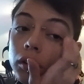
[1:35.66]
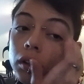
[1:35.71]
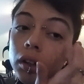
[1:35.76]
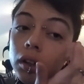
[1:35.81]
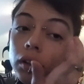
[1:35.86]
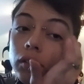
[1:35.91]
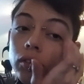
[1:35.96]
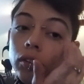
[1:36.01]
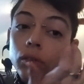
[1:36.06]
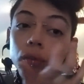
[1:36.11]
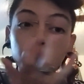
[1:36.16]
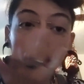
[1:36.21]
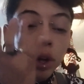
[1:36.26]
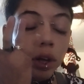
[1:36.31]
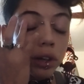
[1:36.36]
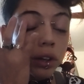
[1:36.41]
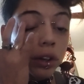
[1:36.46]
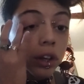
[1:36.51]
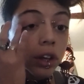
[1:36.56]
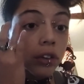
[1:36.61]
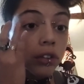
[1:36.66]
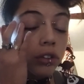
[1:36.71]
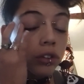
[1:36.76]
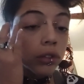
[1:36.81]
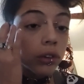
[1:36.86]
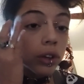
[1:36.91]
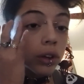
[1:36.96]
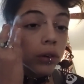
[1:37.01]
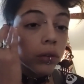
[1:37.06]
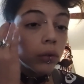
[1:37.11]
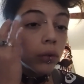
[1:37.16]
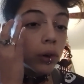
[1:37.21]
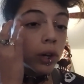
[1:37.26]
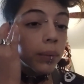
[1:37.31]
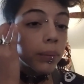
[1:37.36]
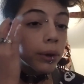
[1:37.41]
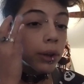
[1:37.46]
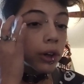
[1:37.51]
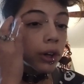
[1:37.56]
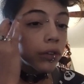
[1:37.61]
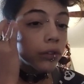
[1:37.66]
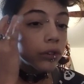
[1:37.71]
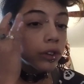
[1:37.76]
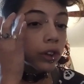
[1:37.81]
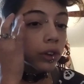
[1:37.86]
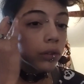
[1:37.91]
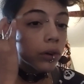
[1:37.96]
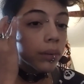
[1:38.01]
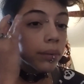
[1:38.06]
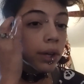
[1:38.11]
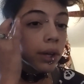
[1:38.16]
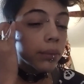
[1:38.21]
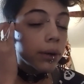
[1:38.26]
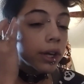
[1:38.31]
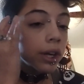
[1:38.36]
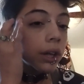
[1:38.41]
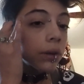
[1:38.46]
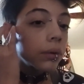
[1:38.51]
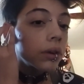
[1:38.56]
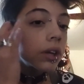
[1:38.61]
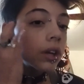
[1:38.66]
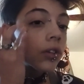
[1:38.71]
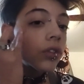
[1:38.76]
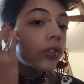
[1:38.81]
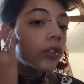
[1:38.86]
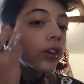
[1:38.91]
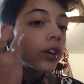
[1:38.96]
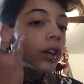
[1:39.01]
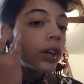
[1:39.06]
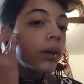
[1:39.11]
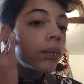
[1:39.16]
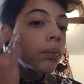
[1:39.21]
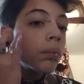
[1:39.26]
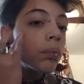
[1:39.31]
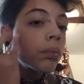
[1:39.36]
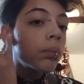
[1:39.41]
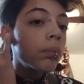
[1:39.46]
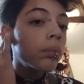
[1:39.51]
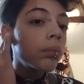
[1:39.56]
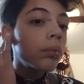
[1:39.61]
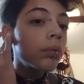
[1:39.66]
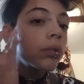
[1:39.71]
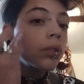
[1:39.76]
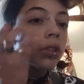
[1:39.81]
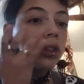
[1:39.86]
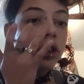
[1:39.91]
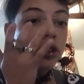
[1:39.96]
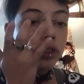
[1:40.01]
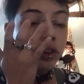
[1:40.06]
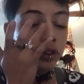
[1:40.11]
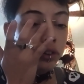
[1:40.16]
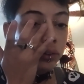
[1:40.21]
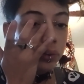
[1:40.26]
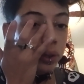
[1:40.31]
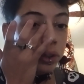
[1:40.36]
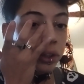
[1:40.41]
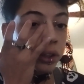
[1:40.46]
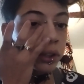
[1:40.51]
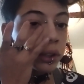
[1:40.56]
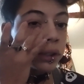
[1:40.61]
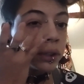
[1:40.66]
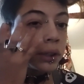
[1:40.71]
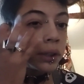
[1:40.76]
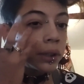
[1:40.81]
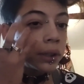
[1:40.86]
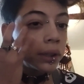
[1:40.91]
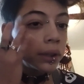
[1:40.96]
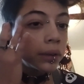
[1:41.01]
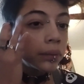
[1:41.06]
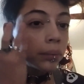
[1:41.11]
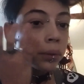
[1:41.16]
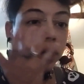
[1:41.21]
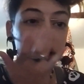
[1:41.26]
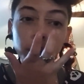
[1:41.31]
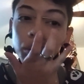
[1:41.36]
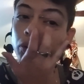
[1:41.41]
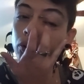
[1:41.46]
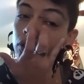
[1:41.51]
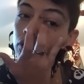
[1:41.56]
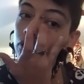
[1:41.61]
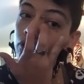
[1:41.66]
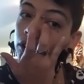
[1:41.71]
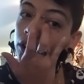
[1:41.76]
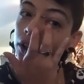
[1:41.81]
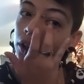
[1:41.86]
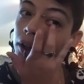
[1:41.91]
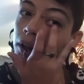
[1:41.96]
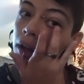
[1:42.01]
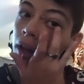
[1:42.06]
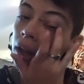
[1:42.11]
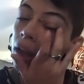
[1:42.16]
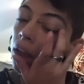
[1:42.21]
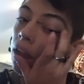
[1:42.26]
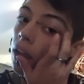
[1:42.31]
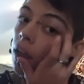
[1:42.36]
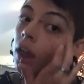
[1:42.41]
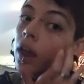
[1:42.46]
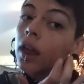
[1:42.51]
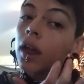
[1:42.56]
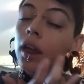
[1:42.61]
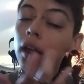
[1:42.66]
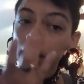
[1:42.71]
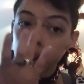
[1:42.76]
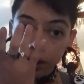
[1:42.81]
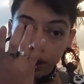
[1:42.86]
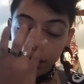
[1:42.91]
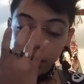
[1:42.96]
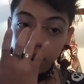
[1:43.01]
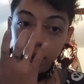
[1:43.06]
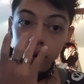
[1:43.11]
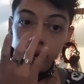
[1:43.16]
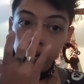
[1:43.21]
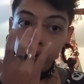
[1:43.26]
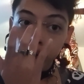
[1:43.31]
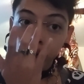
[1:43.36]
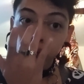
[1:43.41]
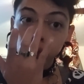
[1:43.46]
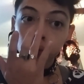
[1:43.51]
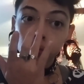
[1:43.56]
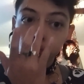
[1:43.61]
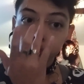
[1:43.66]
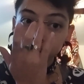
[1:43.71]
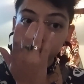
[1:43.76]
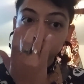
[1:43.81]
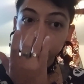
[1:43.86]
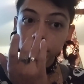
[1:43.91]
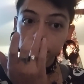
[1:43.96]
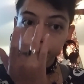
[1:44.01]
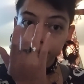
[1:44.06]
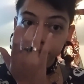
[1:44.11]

If you have gunk in your eyes, just like wipe it off when you're rubbing makeup and it's fine. Nothing's real. Makeup's for fun. Cool.